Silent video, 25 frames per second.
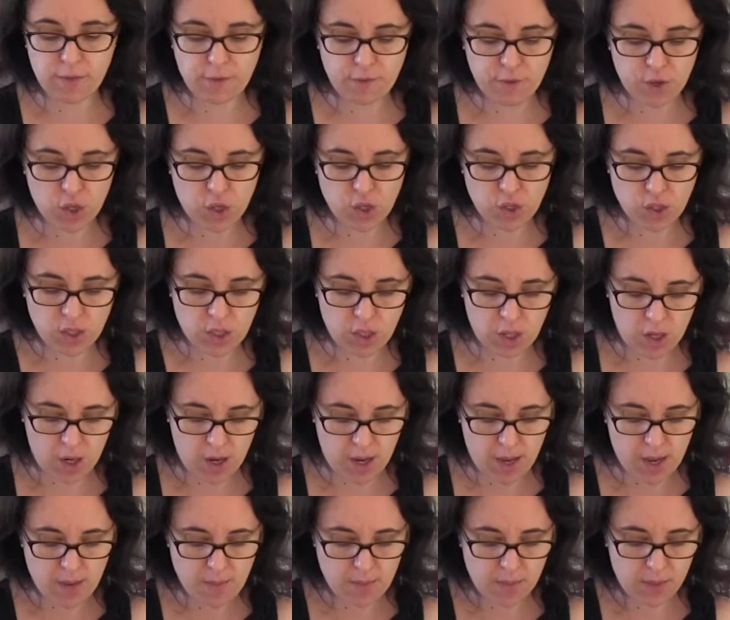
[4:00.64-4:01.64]
few
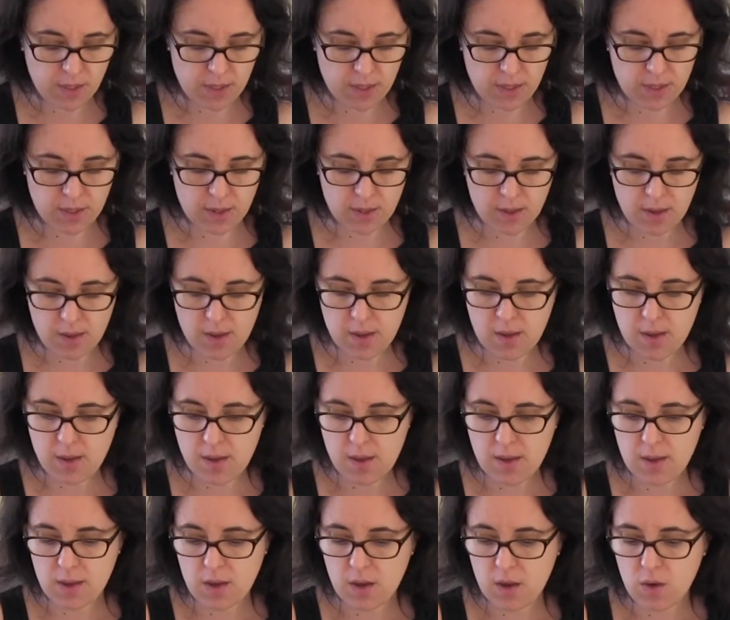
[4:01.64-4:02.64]
times,
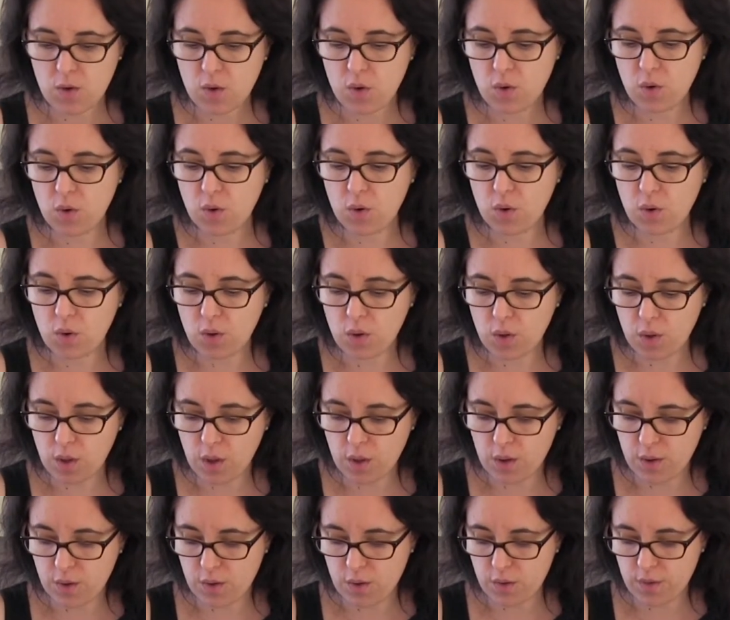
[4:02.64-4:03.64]

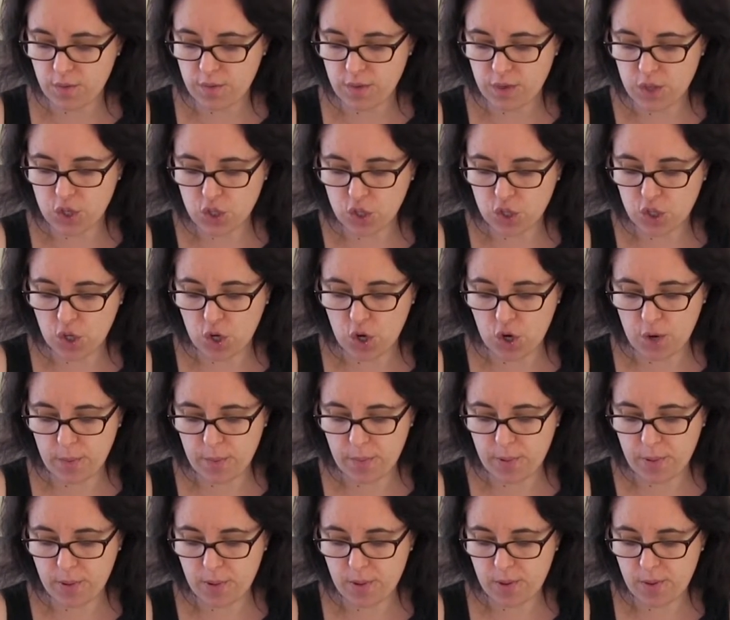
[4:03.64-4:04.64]
all over the
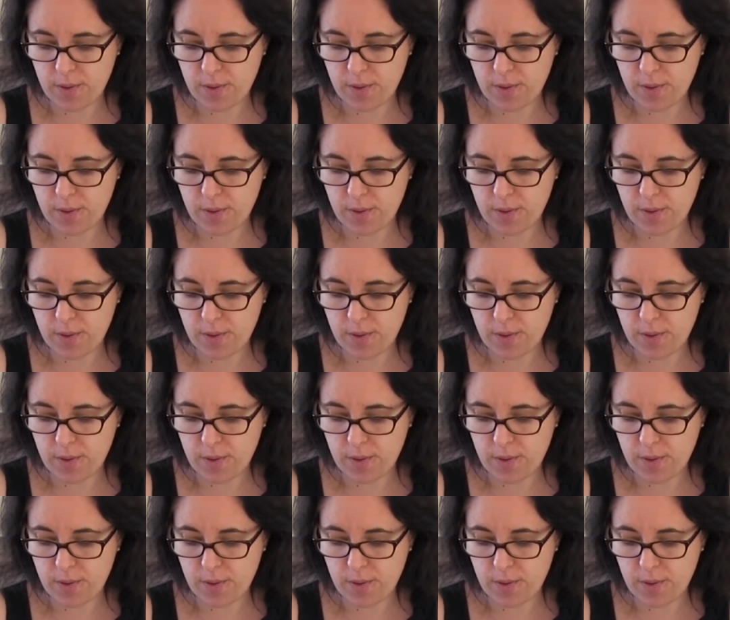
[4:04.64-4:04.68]
top.